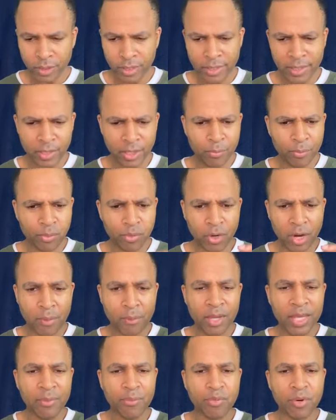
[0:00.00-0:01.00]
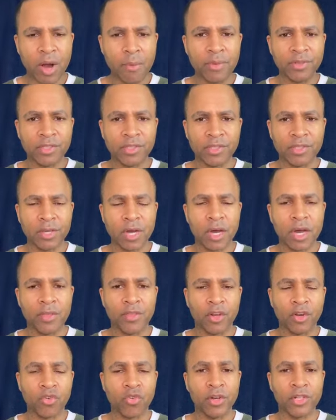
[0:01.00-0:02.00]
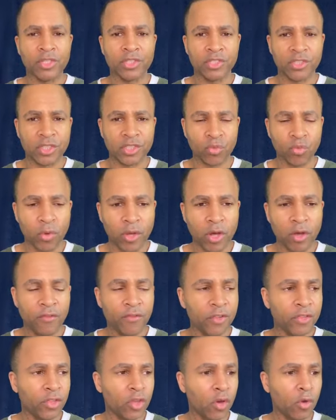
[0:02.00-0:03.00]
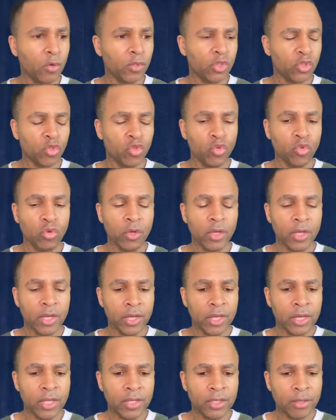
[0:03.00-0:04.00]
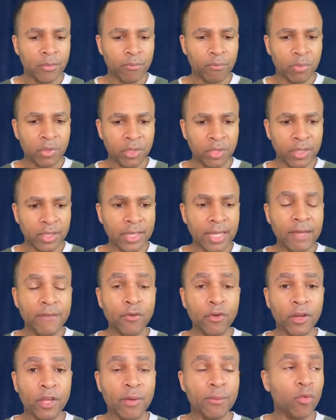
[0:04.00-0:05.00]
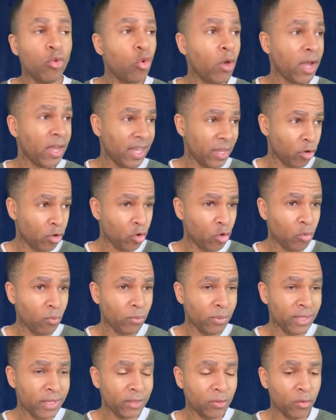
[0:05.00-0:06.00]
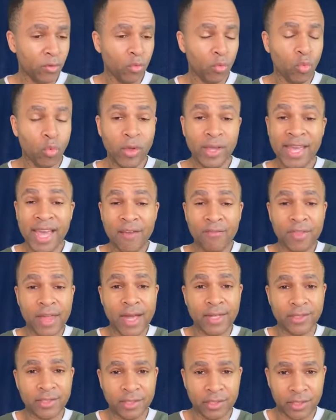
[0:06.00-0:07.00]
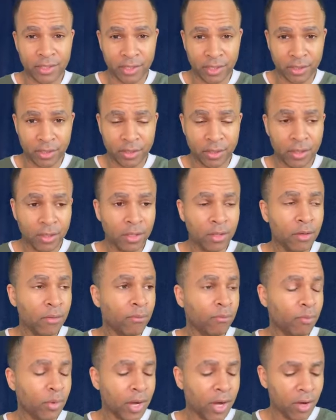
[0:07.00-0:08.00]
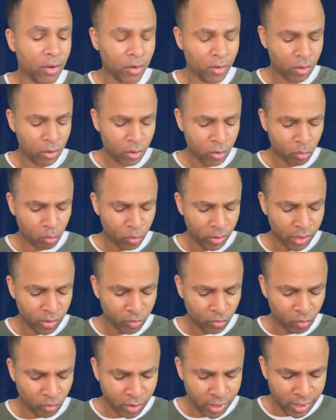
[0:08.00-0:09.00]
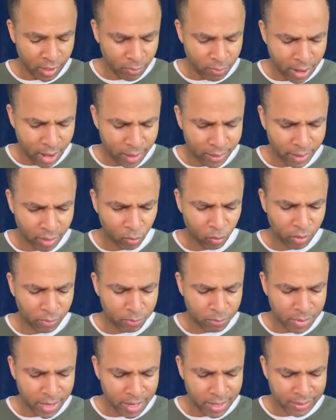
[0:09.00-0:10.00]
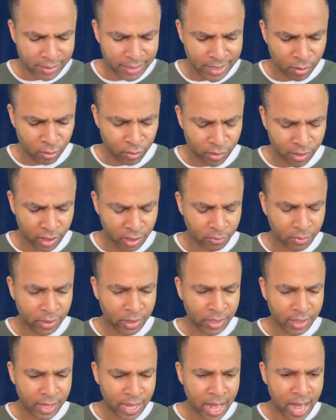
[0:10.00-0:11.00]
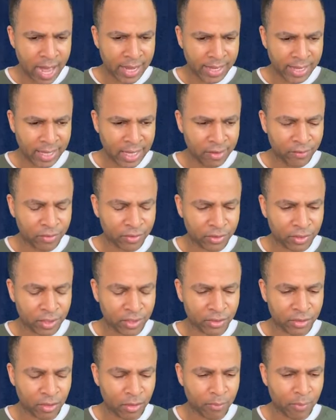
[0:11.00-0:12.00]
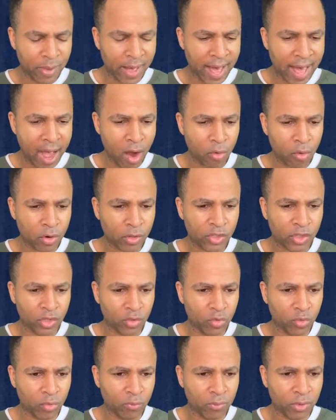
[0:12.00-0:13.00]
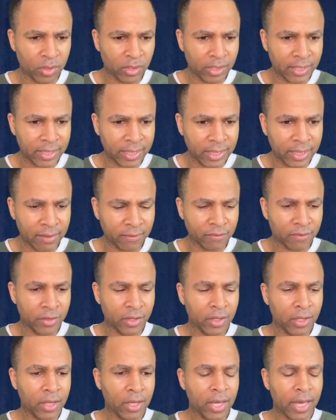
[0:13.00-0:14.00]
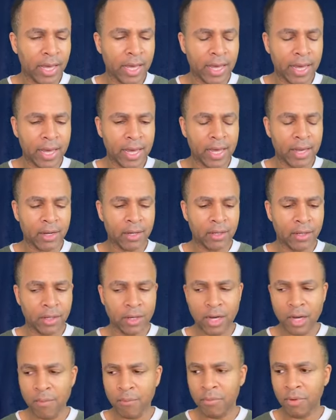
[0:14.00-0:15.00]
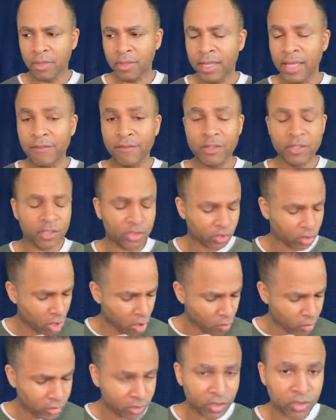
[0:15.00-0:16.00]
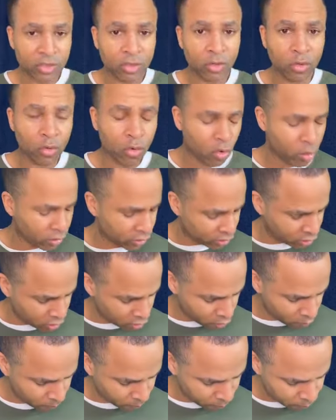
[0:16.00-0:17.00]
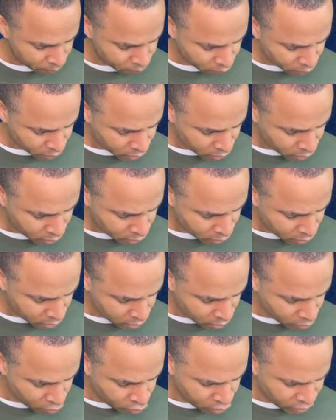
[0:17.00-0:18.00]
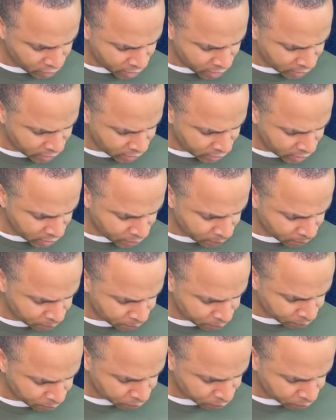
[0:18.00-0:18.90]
He, prom he promises uh, the Christians as well for those who believe on him who he, whom we have not seen, but we read about him, we meditate on him, God gives us the power to believe, and unbelief discourages the Lord. So I'm going to read that again.